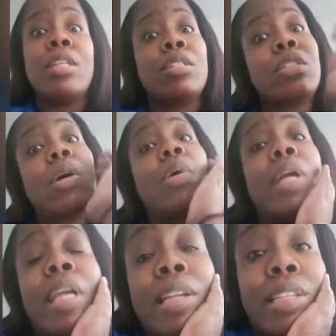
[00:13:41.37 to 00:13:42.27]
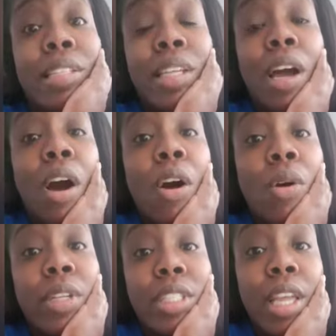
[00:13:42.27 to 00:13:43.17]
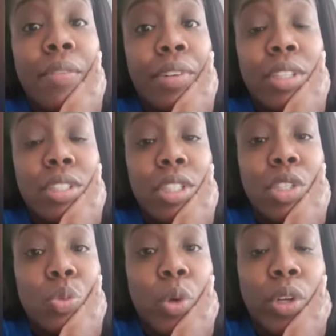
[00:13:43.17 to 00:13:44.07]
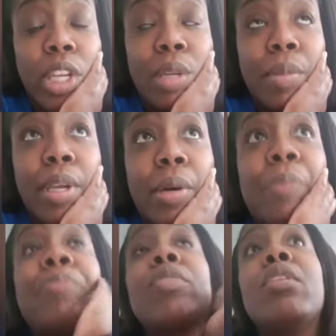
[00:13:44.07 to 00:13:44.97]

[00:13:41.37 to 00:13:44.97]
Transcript: So he done sent all this evidence to his work email.